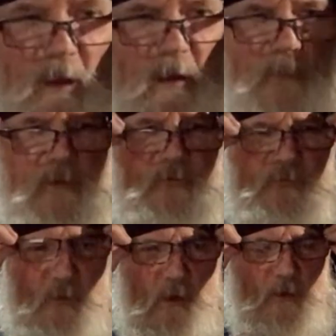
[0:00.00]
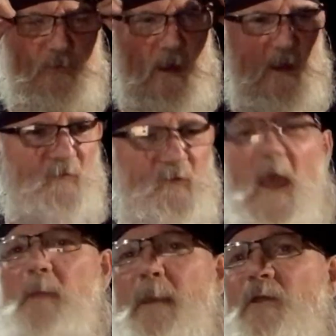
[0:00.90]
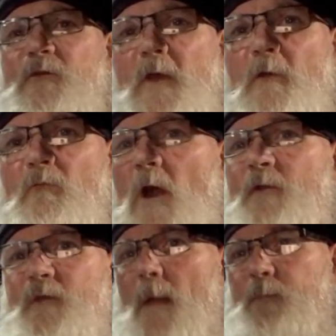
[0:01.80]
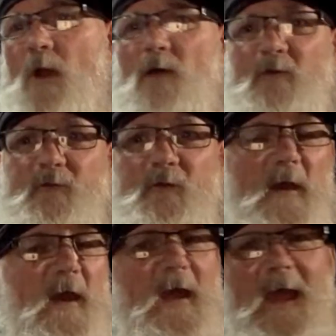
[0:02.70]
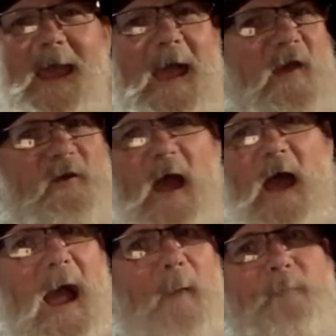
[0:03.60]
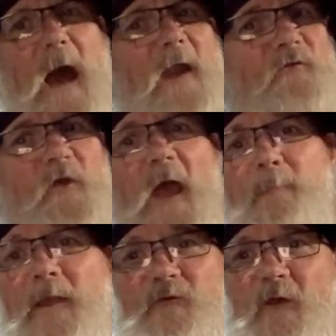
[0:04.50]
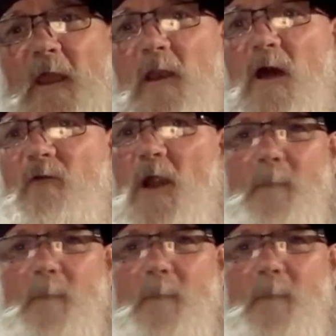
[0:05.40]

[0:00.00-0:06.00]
and I'm concerned, Jagmeet Singh runs that province, and I'm not a Jagmeet Singh lover.